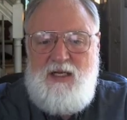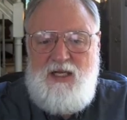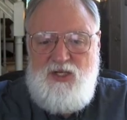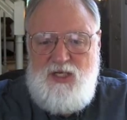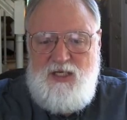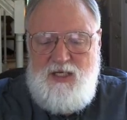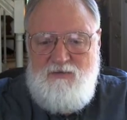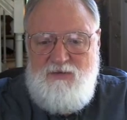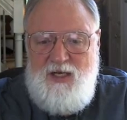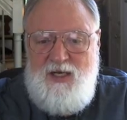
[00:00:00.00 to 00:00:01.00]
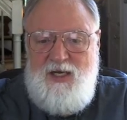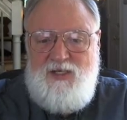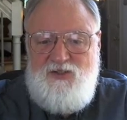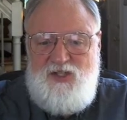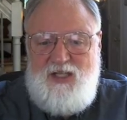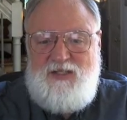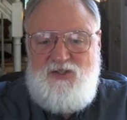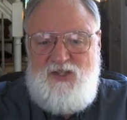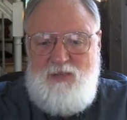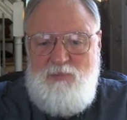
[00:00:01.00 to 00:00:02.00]
Initiative, said the
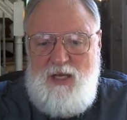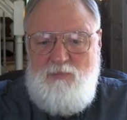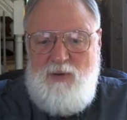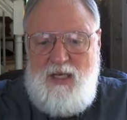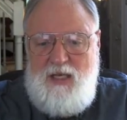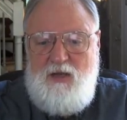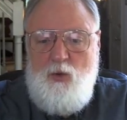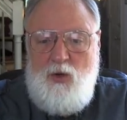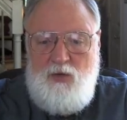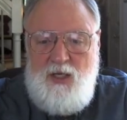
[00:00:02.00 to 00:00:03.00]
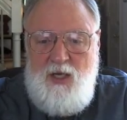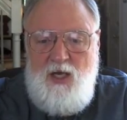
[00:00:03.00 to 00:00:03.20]
CPP, quote,